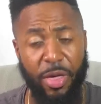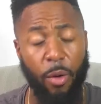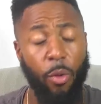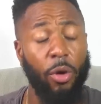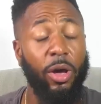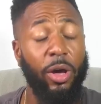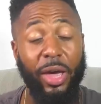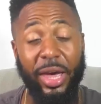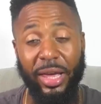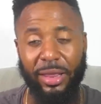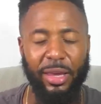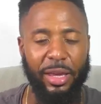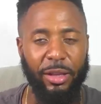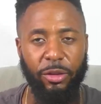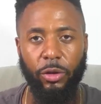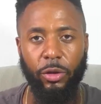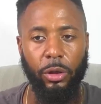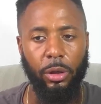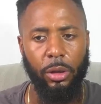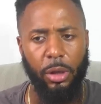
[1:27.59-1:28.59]
Then we're going to get
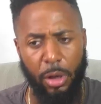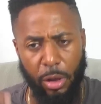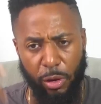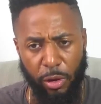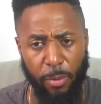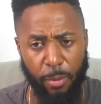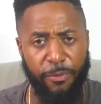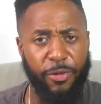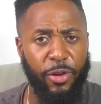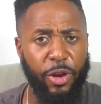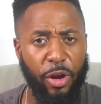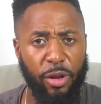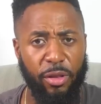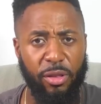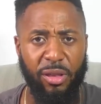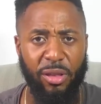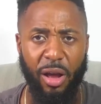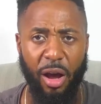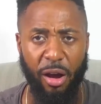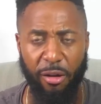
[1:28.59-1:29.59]
into some
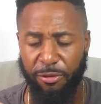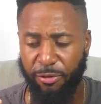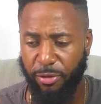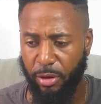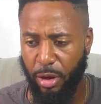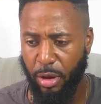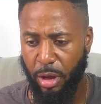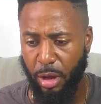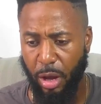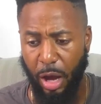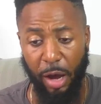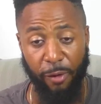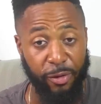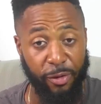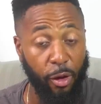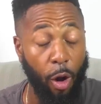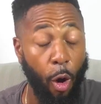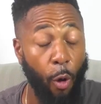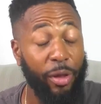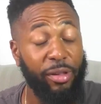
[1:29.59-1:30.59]
videos of
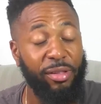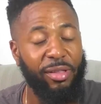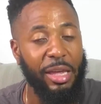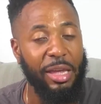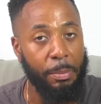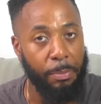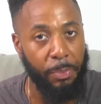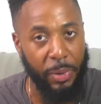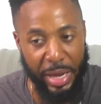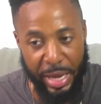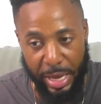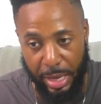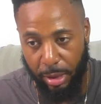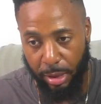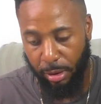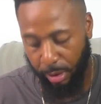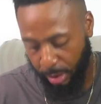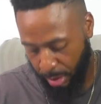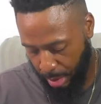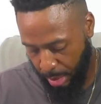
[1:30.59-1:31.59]
how his team plays.